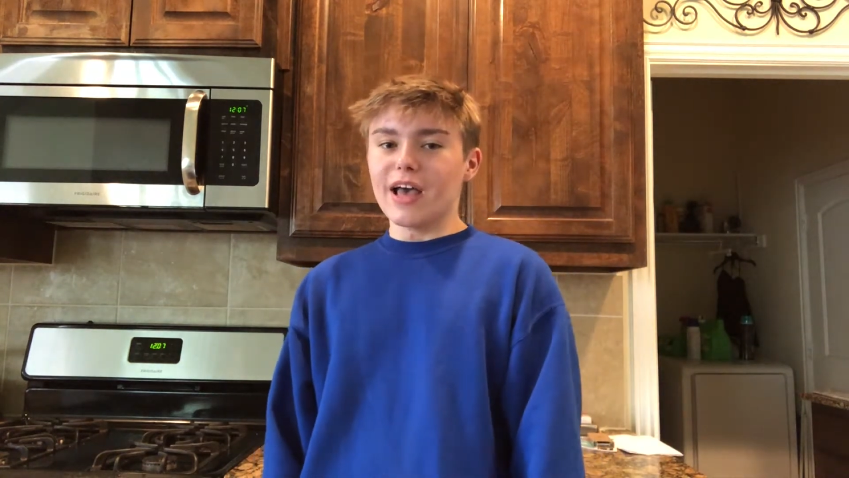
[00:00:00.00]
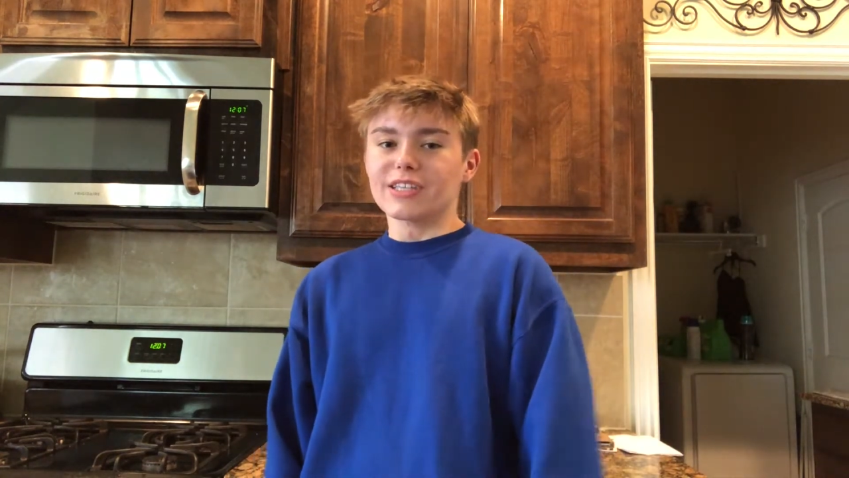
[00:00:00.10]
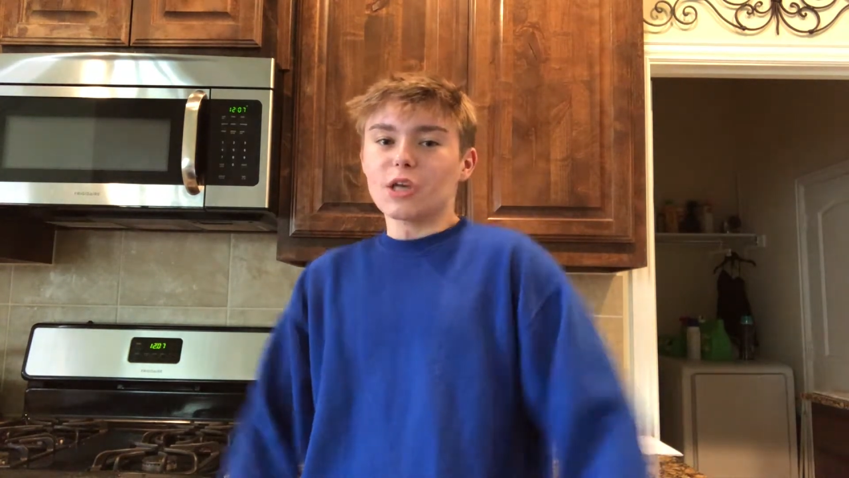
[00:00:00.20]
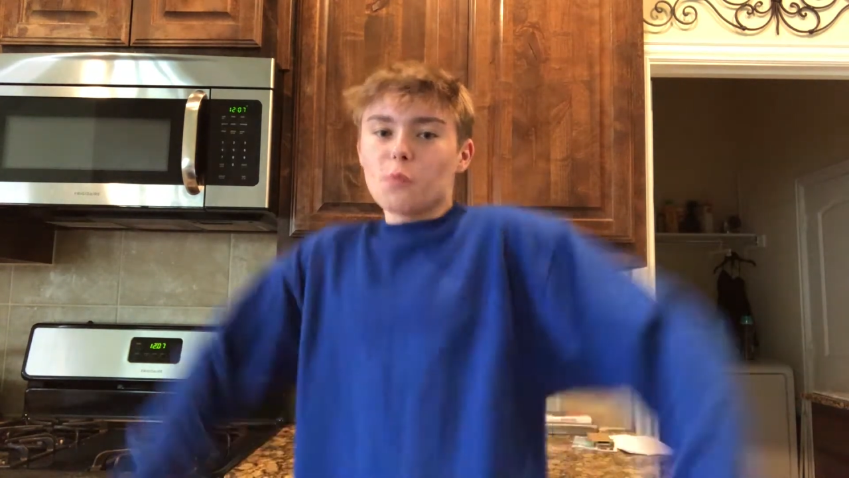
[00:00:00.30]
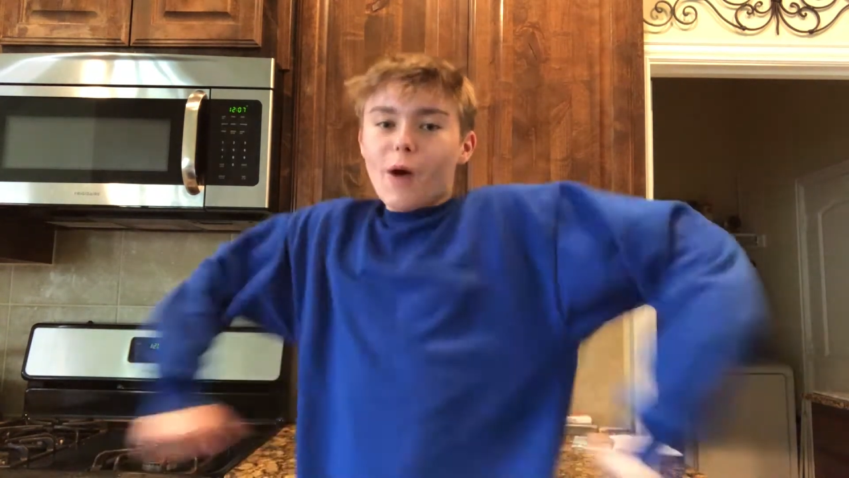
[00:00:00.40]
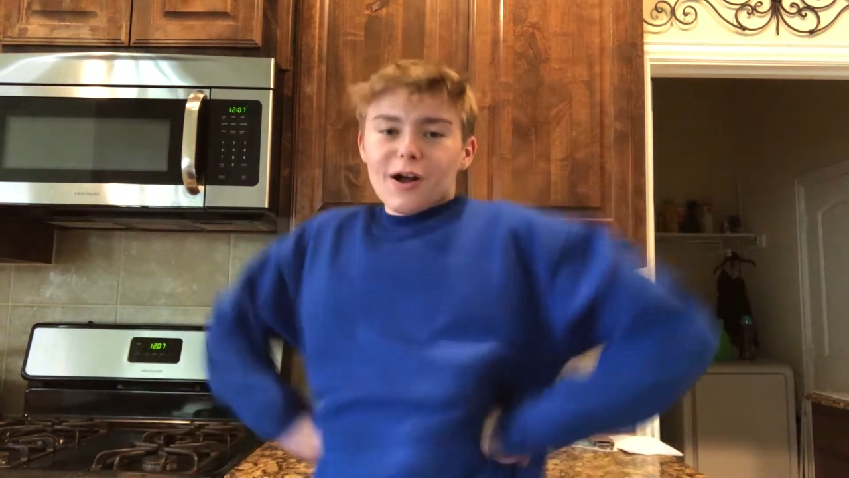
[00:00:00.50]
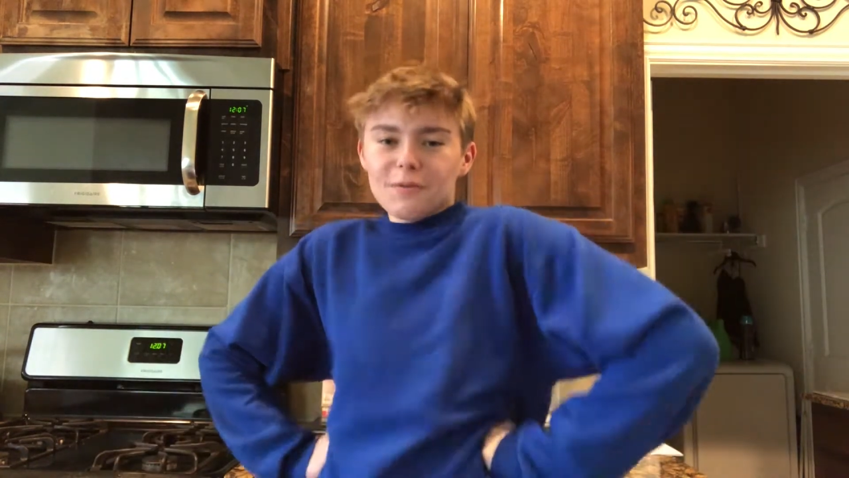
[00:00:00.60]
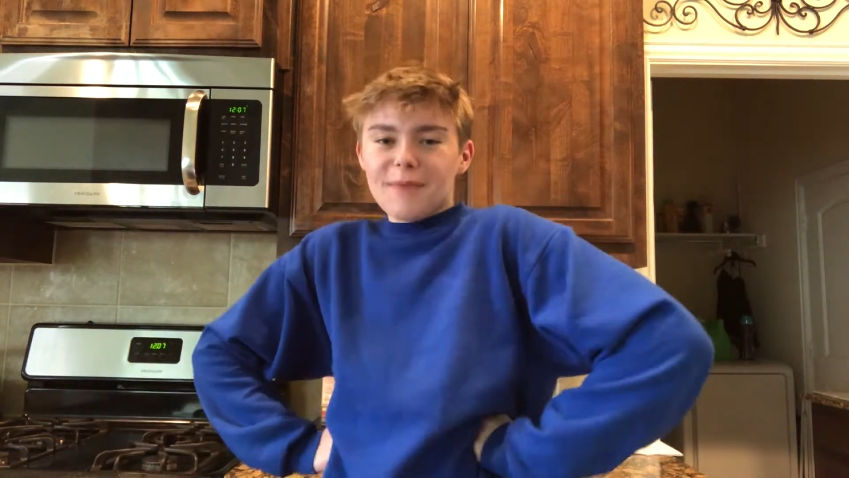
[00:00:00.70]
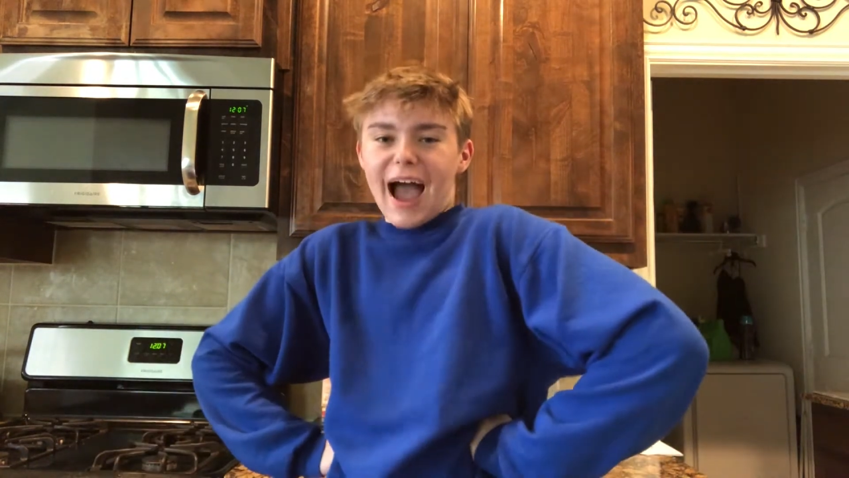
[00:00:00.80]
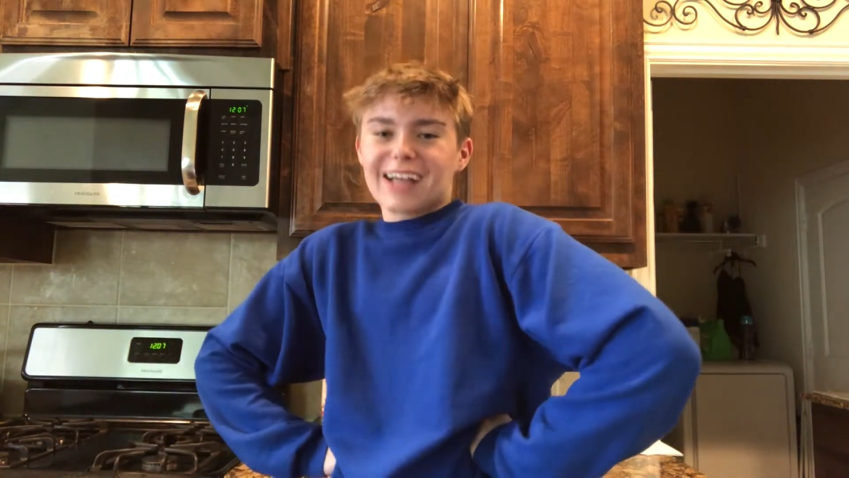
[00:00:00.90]
So
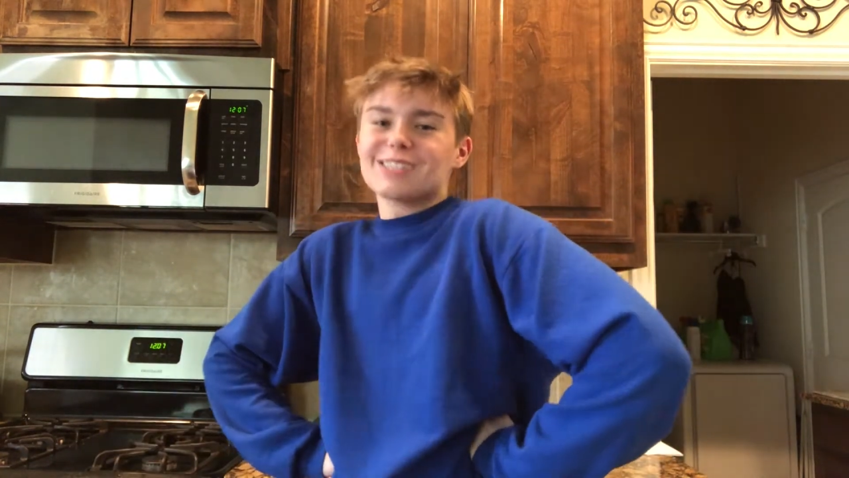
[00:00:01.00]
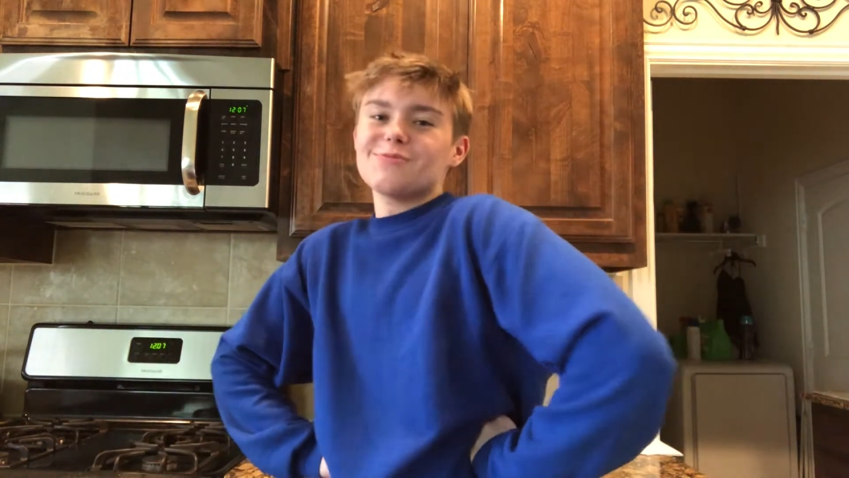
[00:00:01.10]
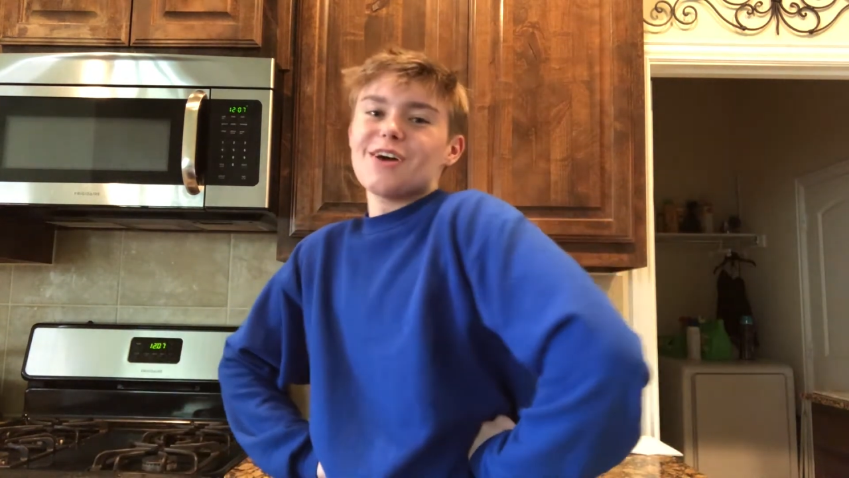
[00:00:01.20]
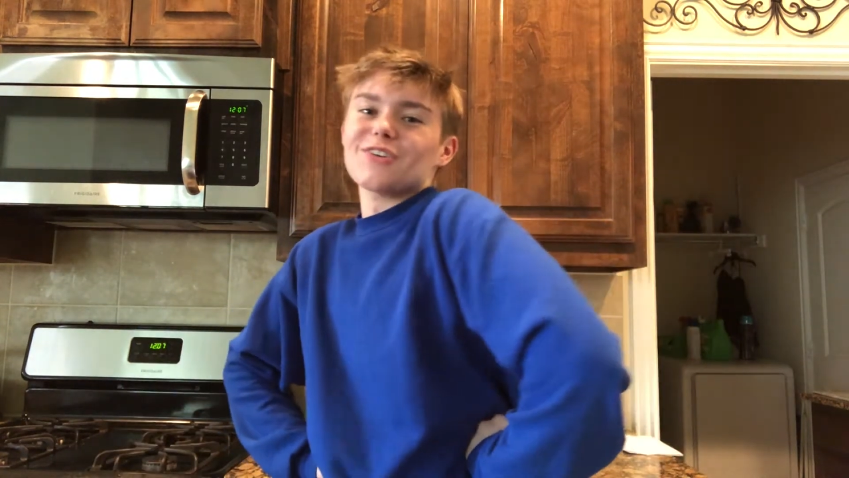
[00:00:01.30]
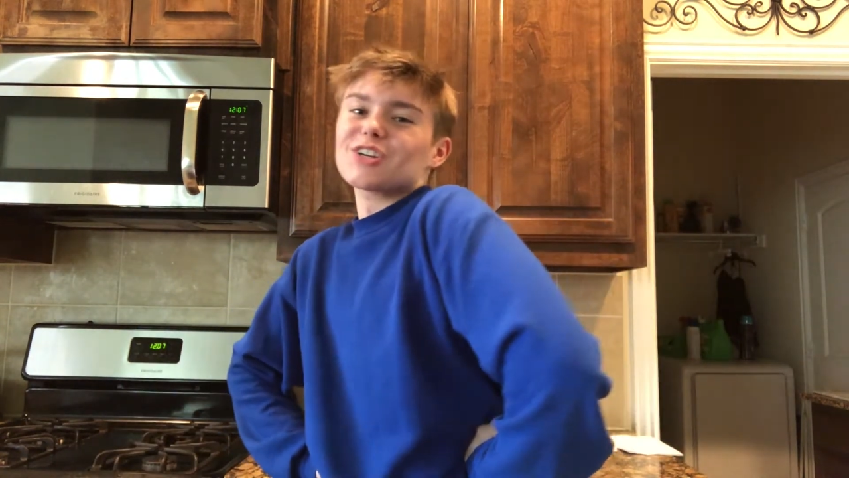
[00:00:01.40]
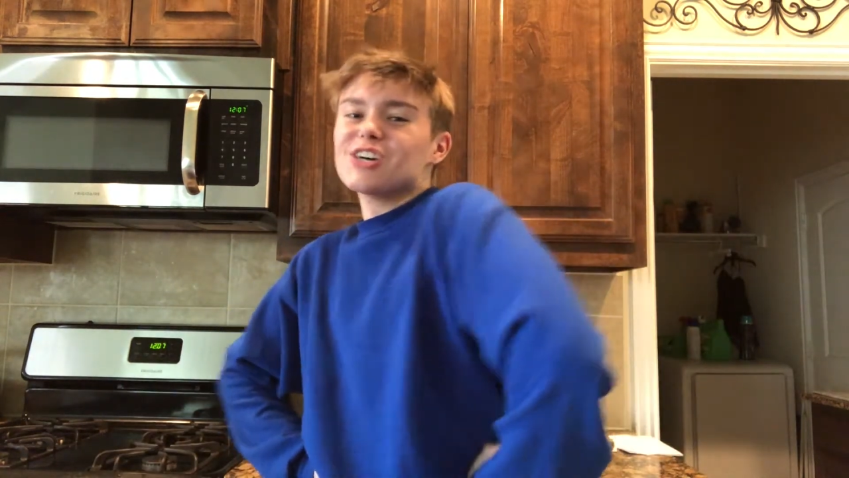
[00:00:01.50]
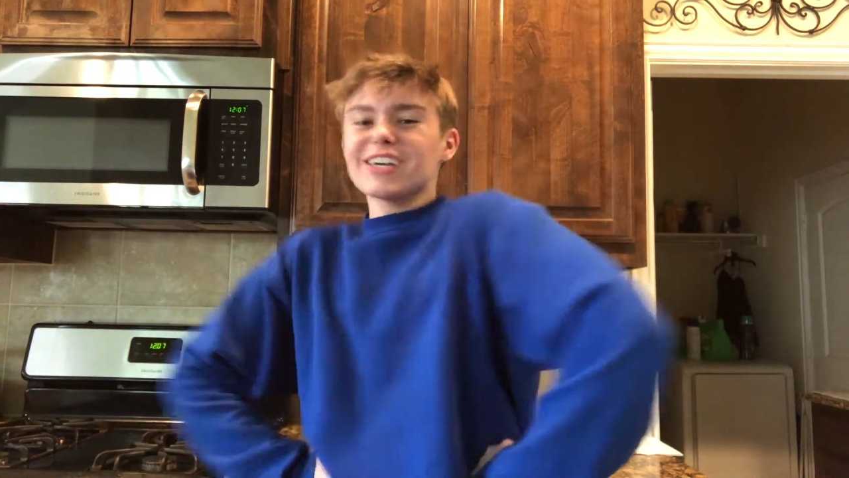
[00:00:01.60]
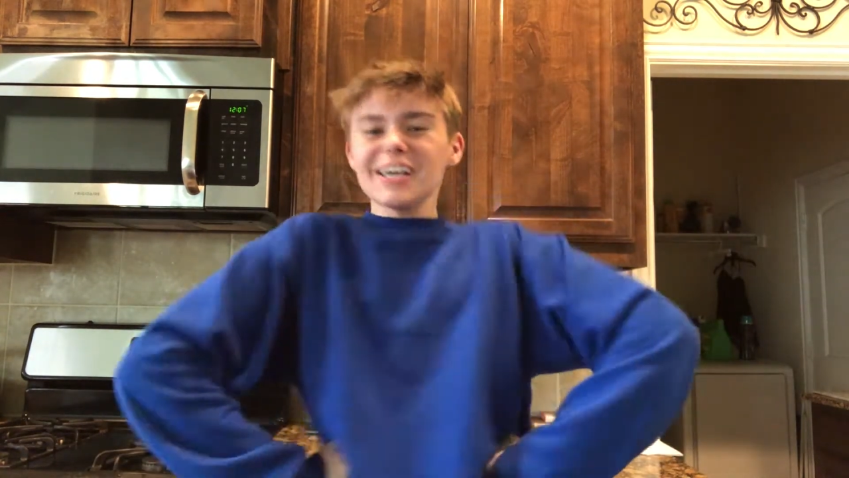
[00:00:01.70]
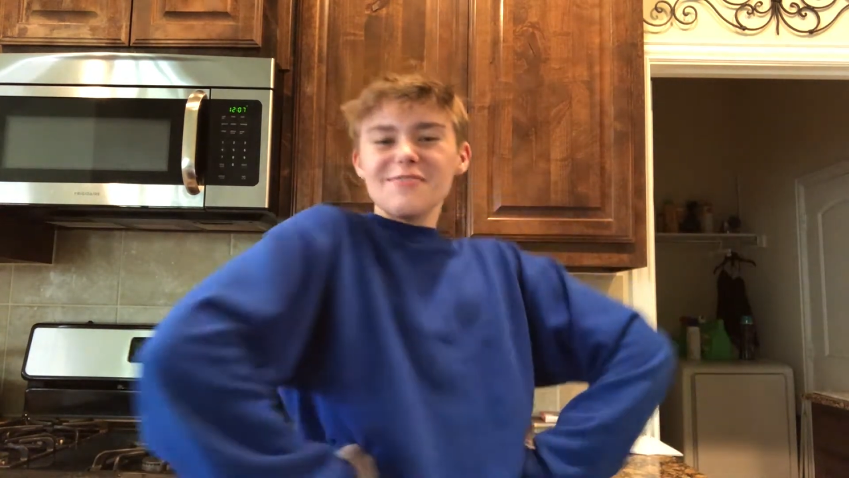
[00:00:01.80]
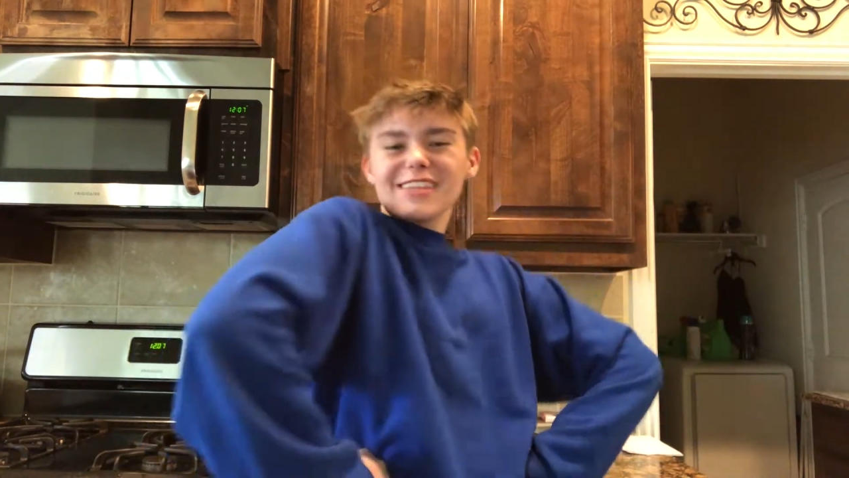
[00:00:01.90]
welcome back to another
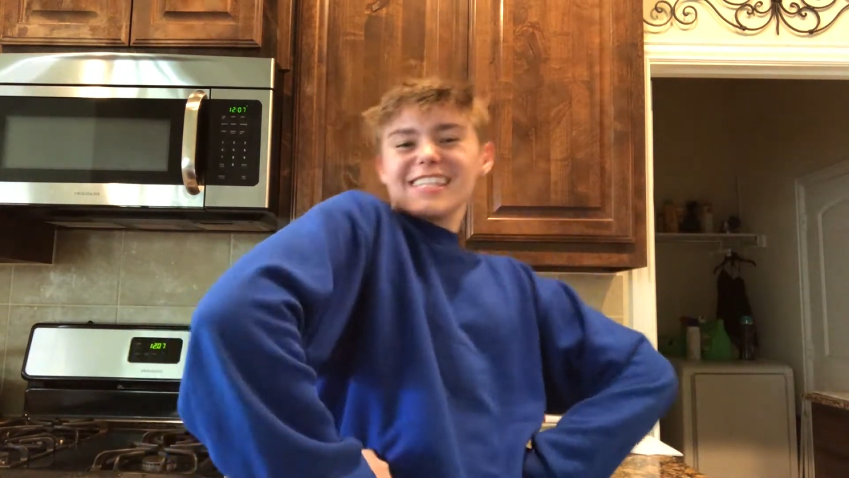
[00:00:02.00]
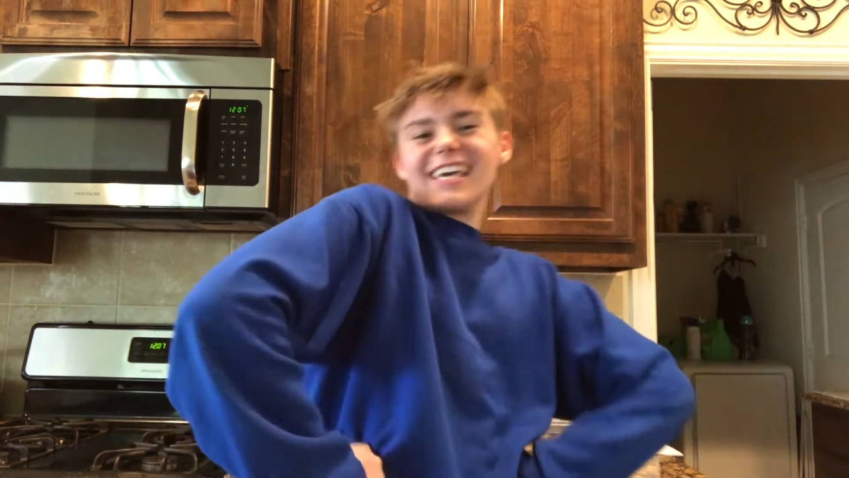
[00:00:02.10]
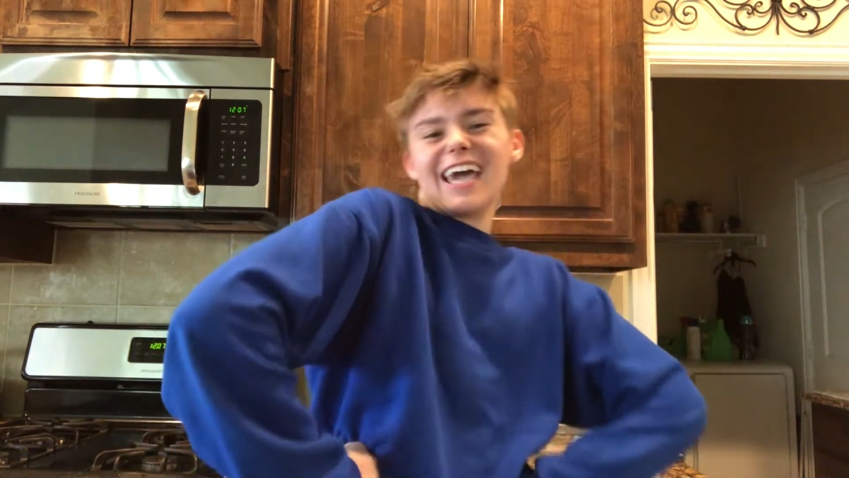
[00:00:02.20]
Cooking with